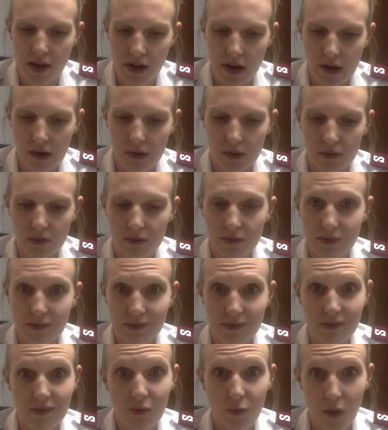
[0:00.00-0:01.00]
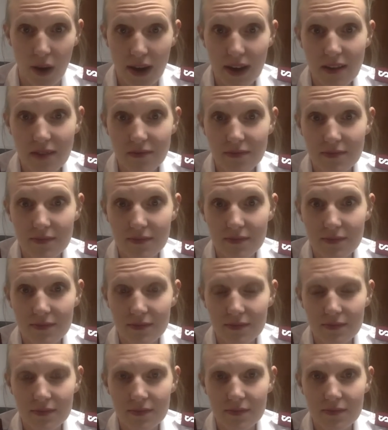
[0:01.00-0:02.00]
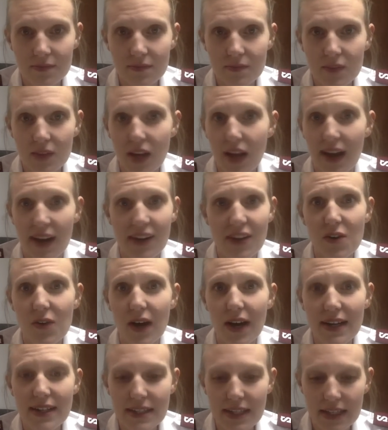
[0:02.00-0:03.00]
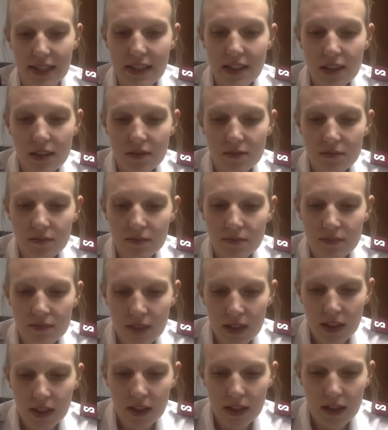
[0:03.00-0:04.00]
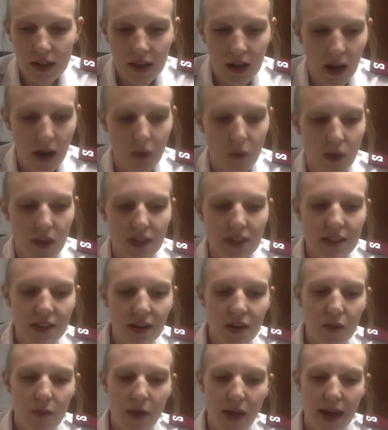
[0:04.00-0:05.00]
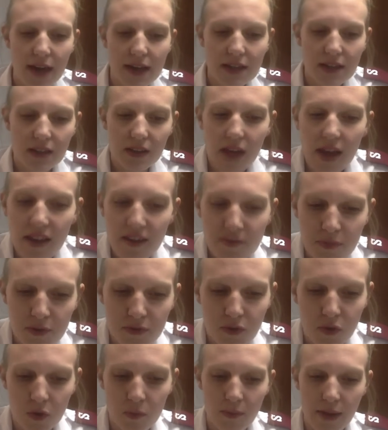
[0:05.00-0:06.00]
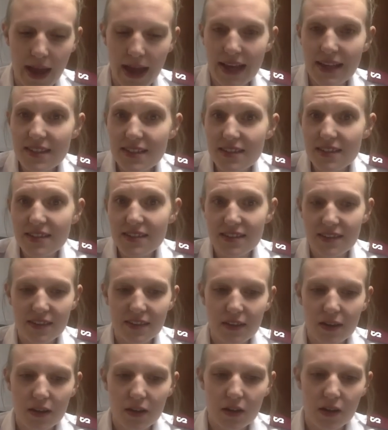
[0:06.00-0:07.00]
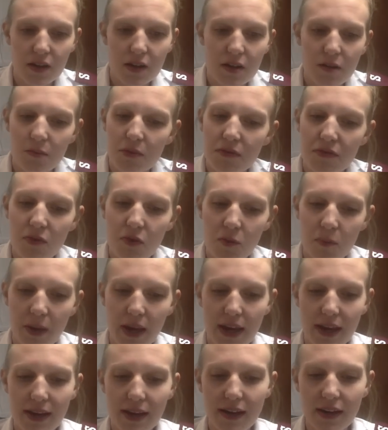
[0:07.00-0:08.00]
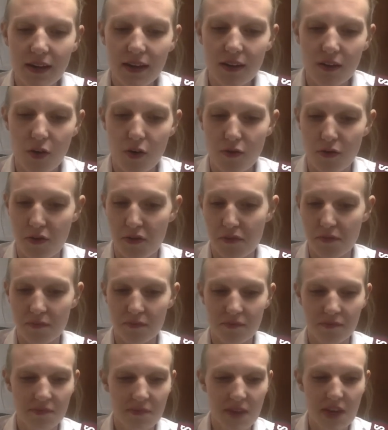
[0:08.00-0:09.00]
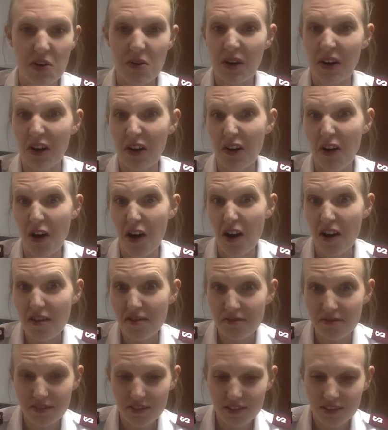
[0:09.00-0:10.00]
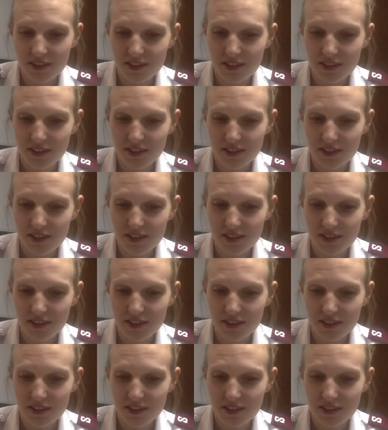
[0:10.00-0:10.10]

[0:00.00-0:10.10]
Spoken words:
know, right? I know I did. I wanted to go back to life before masks, before panic over hearing a cough,